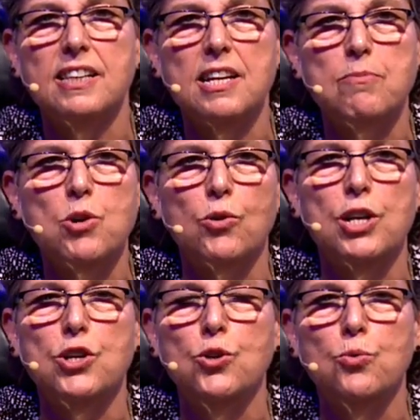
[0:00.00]
let him know
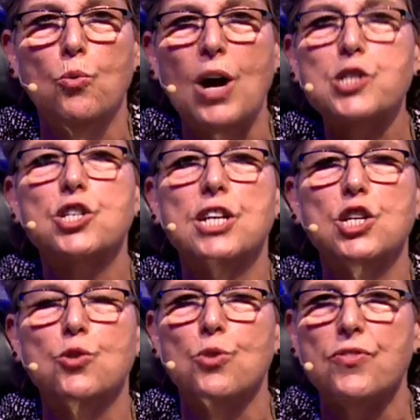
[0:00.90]
that you were watching and
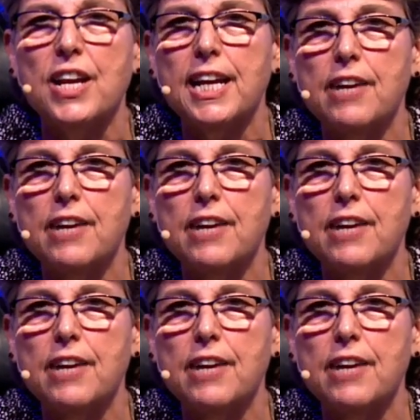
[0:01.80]
you were thinking